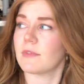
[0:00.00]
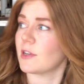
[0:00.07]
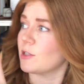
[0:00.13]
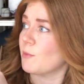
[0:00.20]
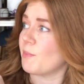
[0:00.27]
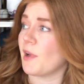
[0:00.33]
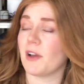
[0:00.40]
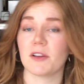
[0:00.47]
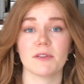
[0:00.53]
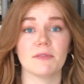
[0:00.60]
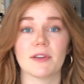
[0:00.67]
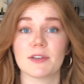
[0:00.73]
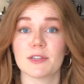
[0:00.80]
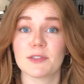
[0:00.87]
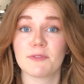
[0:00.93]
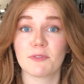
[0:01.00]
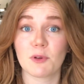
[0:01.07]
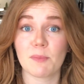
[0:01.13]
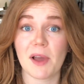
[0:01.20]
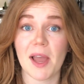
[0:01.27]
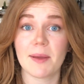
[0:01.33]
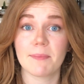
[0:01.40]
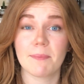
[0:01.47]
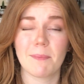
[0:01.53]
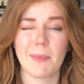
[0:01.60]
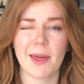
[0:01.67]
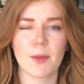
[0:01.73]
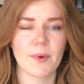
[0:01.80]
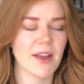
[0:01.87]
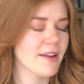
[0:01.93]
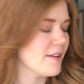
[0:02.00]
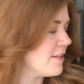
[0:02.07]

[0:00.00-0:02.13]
There's a bug that just flew by the way.